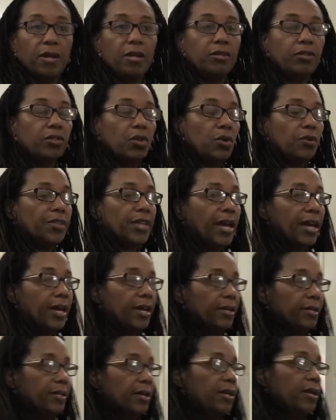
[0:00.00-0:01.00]
so
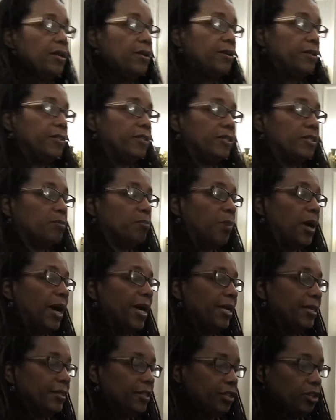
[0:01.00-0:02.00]
that
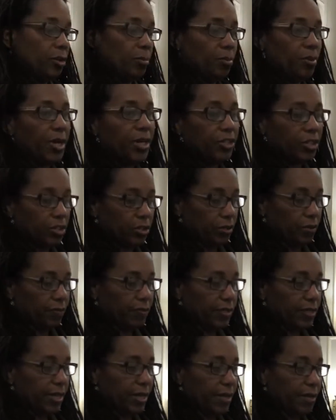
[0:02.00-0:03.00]
despite the oppression of
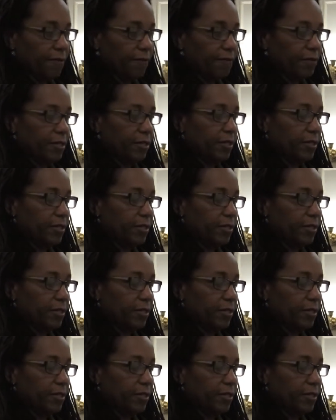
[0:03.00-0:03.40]
slavery,